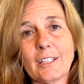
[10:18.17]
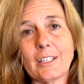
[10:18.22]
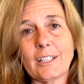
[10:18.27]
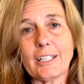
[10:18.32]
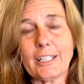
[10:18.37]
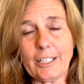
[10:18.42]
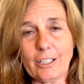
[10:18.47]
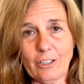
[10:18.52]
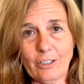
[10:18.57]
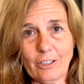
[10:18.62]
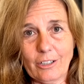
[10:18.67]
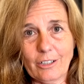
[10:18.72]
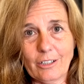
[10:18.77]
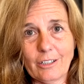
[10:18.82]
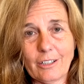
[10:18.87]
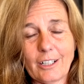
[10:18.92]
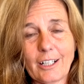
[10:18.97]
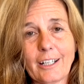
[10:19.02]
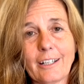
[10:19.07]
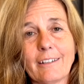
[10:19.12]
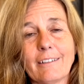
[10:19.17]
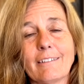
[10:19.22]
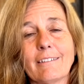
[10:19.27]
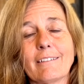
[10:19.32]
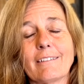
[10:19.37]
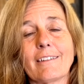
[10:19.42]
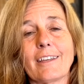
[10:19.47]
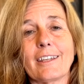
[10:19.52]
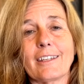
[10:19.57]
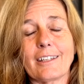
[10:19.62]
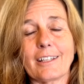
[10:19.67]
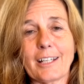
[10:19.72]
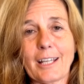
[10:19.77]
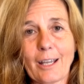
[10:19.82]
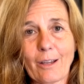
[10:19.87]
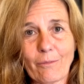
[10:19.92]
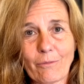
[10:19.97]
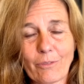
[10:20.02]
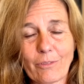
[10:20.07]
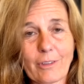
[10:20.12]
here and they can
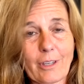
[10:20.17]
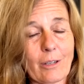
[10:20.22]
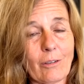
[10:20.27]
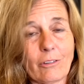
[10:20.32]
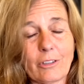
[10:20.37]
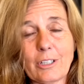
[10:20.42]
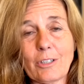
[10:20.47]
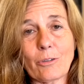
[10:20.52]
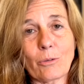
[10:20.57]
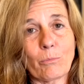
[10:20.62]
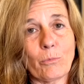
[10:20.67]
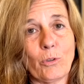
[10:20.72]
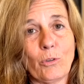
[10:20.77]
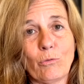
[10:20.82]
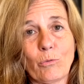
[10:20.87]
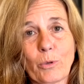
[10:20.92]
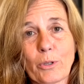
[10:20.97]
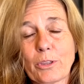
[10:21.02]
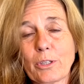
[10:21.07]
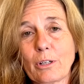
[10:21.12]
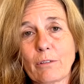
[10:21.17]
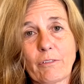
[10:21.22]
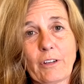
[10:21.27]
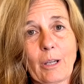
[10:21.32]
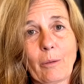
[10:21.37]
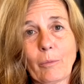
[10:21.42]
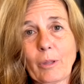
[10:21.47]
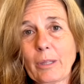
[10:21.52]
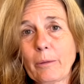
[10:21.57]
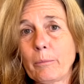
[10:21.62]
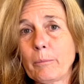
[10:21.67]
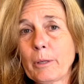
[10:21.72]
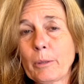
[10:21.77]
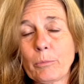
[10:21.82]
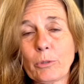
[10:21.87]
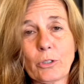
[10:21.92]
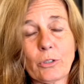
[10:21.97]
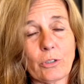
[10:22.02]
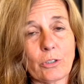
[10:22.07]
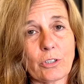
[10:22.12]
have, they'll either move with their family
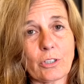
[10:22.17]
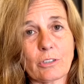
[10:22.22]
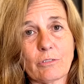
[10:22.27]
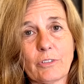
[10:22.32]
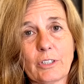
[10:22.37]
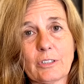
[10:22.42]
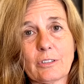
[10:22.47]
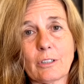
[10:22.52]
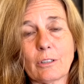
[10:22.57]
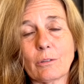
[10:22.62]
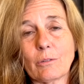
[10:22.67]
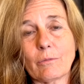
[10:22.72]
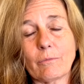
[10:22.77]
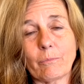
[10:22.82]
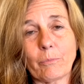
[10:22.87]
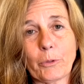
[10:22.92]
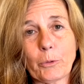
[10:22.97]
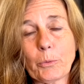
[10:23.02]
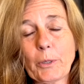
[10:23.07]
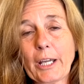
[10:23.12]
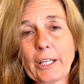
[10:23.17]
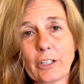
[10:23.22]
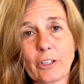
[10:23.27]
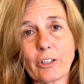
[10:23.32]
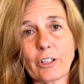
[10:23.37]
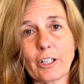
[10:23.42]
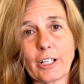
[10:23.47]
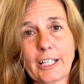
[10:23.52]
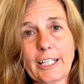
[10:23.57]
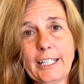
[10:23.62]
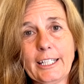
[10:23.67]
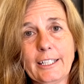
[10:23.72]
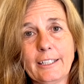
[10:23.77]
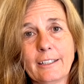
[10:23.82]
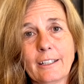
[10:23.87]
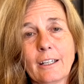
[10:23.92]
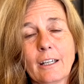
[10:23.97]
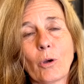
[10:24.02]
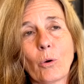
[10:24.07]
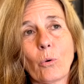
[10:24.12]
member or just visit regularly,
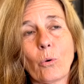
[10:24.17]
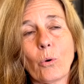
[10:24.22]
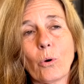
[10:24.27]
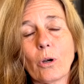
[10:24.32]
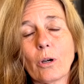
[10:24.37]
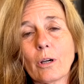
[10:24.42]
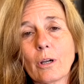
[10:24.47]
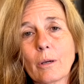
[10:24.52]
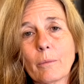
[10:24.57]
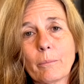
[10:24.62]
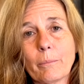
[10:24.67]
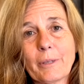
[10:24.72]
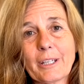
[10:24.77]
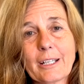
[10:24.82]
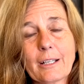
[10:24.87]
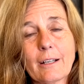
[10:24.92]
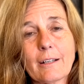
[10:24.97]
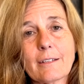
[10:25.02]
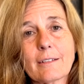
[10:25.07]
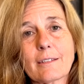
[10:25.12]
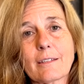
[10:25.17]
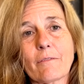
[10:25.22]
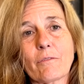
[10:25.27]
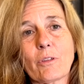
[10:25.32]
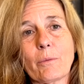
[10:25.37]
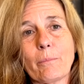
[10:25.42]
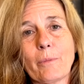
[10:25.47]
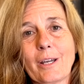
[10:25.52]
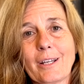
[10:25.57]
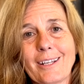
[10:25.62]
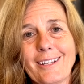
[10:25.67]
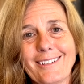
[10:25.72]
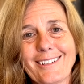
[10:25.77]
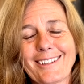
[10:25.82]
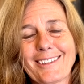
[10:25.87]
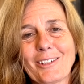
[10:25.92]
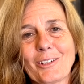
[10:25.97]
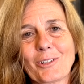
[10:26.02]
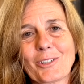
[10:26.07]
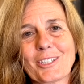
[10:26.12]
or because of the money
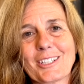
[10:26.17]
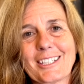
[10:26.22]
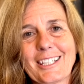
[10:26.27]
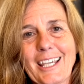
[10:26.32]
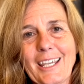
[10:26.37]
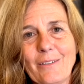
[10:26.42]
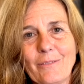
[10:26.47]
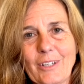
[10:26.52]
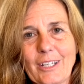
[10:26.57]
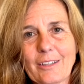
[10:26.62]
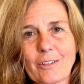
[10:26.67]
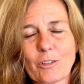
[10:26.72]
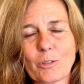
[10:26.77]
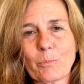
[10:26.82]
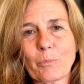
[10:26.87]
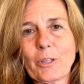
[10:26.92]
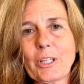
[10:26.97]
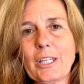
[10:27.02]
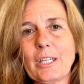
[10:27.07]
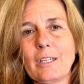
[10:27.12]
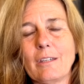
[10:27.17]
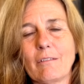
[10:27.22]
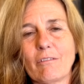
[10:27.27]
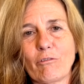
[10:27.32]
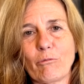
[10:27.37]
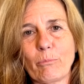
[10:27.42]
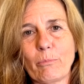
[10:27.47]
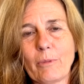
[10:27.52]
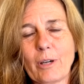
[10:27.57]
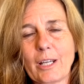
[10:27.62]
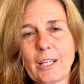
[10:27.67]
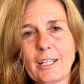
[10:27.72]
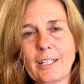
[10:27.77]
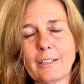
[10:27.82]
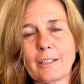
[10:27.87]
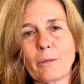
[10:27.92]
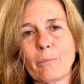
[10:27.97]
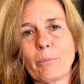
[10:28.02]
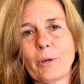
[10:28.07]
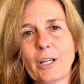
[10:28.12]
that they're saving, there's plenty of money
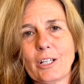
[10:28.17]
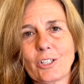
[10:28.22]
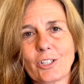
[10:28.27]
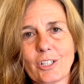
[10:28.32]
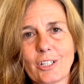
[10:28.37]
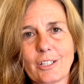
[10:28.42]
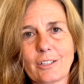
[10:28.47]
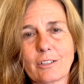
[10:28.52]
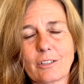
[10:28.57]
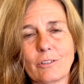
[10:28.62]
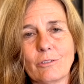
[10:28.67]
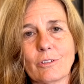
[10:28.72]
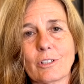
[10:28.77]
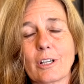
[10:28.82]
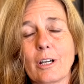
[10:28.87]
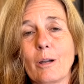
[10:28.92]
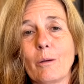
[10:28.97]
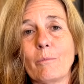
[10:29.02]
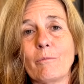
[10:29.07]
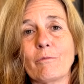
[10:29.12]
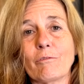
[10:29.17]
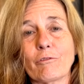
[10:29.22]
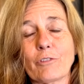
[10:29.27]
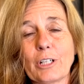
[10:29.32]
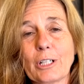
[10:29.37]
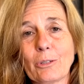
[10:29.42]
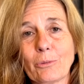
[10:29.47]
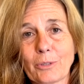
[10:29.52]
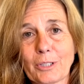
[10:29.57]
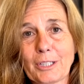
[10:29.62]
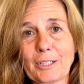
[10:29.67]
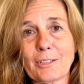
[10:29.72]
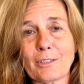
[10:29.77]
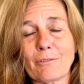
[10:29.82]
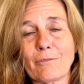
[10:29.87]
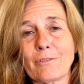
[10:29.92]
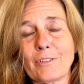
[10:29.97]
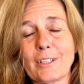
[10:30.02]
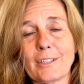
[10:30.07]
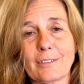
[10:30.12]
in the budget to come frequently
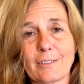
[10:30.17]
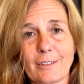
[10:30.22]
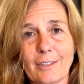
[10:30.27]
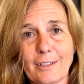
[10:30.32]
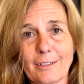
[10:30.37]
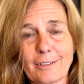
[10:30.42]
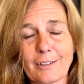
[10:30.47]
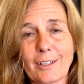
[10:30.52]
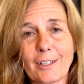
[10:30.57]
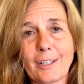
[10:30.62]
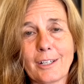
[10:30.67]
to visit.